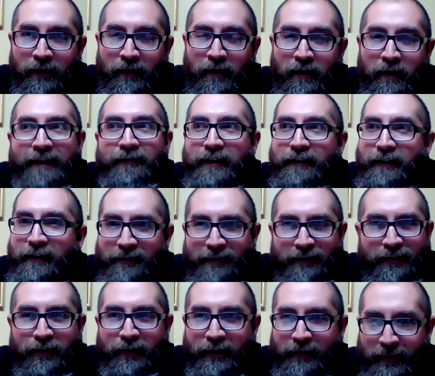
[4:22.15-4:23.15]
Having these
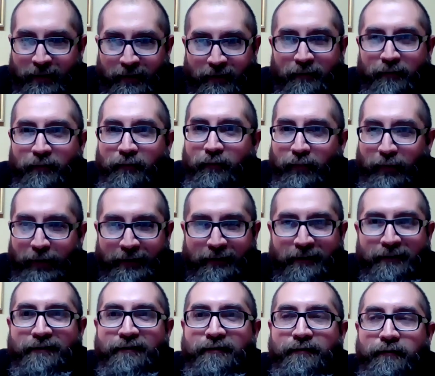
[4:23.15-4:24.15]
30-minute
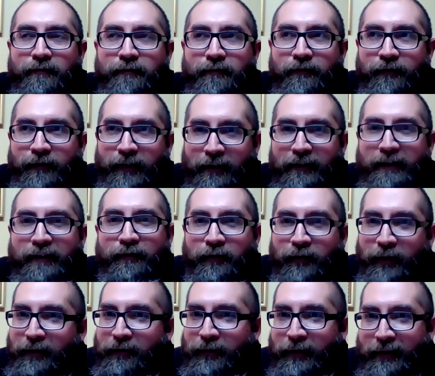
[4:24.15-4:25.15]
breaks fairly
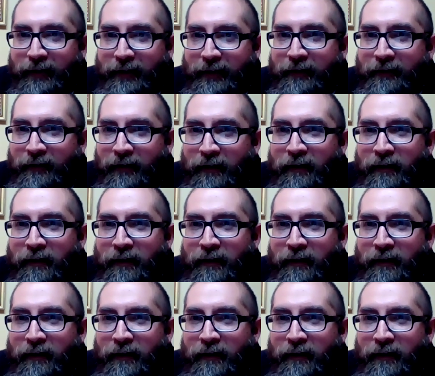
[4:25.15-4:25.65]
frequently